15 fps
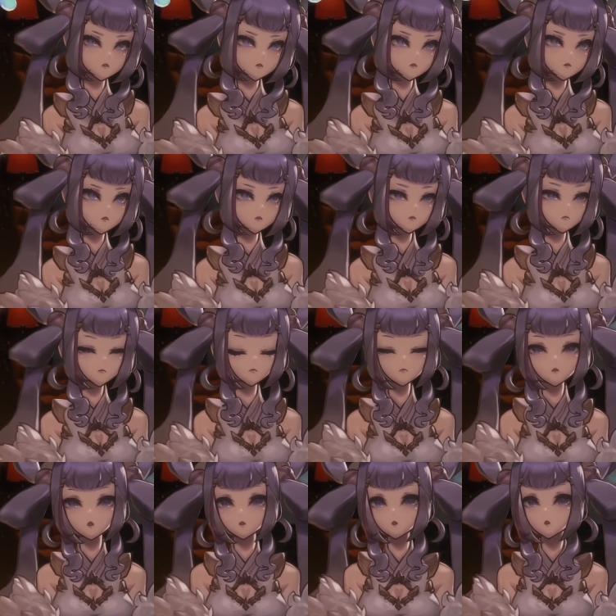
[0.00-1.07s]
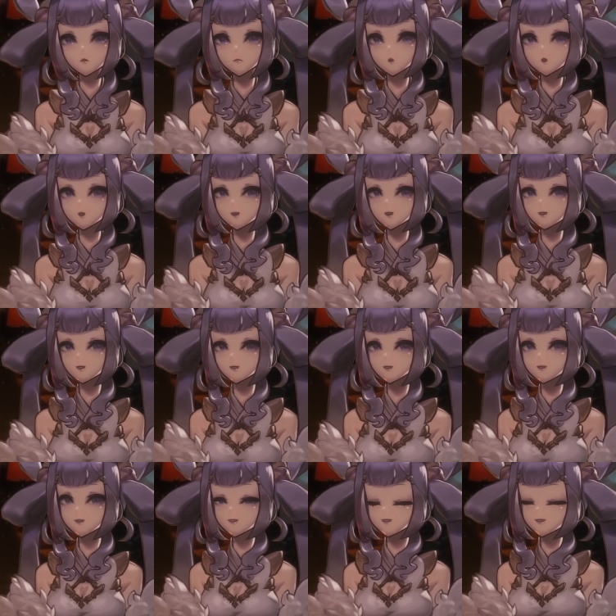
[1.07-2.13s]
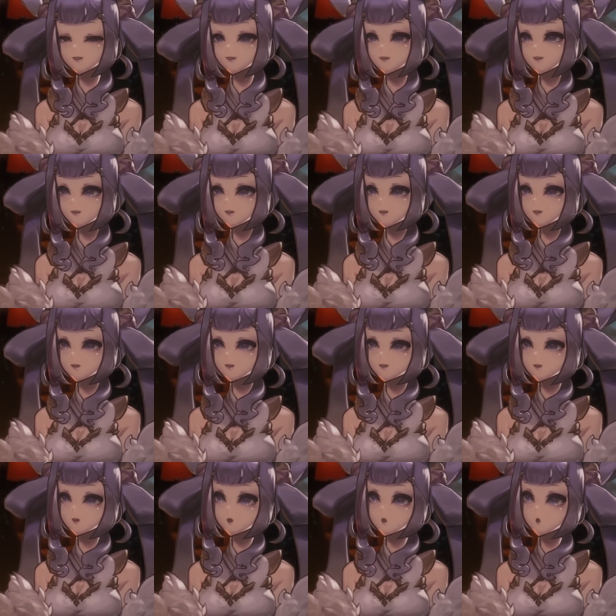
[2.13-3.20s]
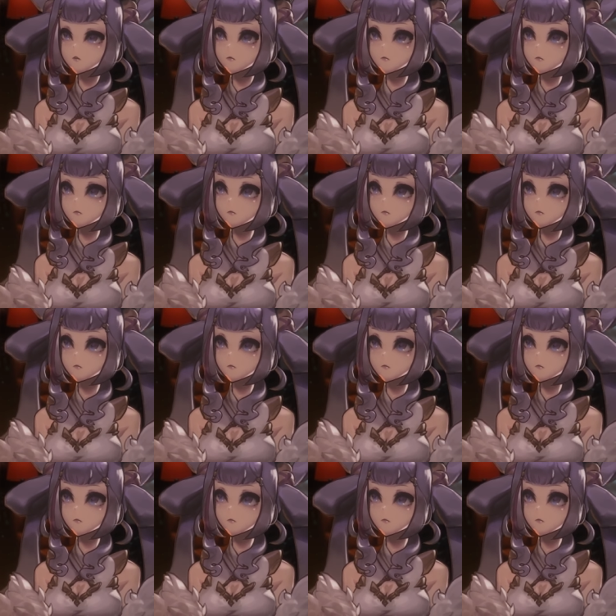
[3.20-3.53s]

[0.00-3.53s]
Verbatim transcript: Go walk in a park. Go